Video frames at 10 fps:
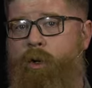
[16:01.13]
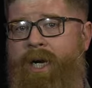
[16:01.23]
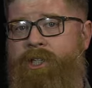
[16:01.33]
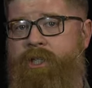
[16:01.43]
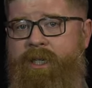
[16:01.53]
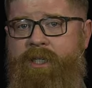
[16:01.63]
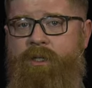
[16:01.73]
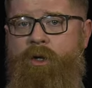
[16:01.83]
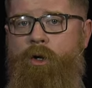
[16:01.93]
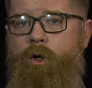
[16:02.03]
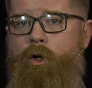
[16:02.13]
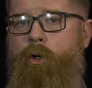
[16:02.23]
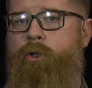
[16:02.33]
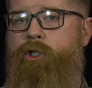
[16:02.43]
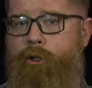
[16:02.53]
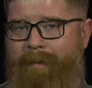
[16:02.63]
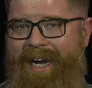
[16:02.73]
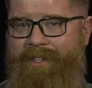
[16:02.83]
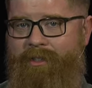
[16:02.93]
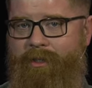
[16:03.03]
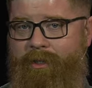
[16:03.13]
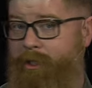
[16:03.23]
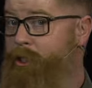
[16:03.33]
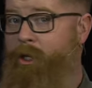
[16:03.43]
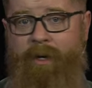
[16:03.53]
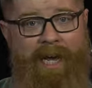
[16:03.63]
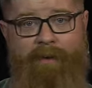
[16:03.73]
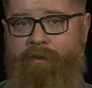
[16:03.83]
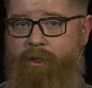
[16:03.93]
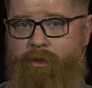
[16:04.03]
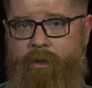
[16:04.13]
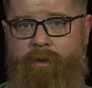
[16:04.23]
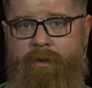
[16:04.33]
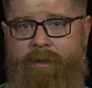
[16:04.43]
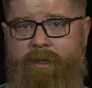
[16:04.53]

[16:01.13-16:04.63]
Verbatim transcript: question is who's your master? You don't have control.